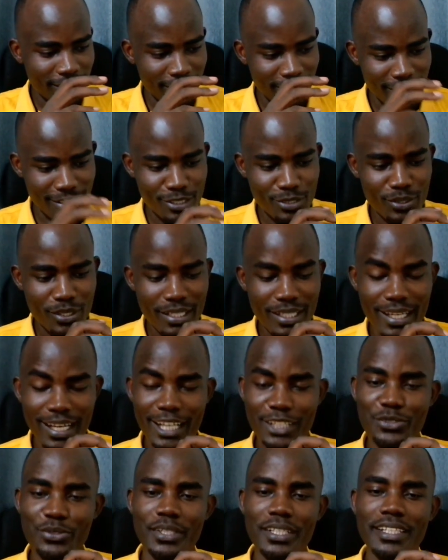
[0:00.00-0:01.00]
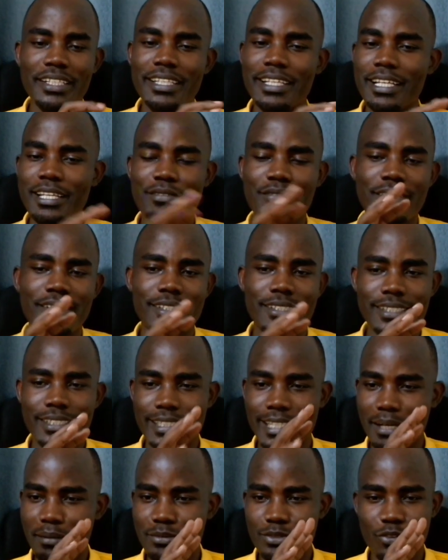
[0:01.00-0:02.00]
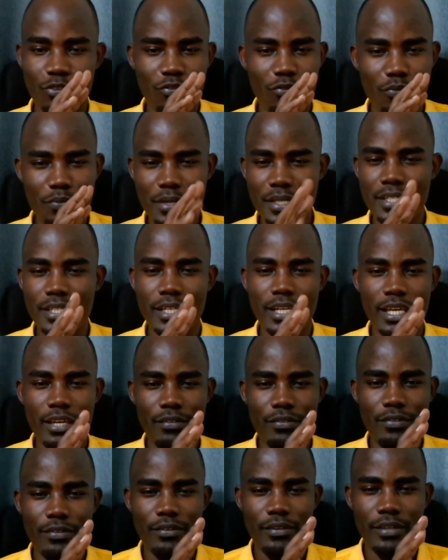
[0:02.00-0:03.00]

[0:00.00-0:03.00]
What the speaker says: this one actually delivers in terms of battery life.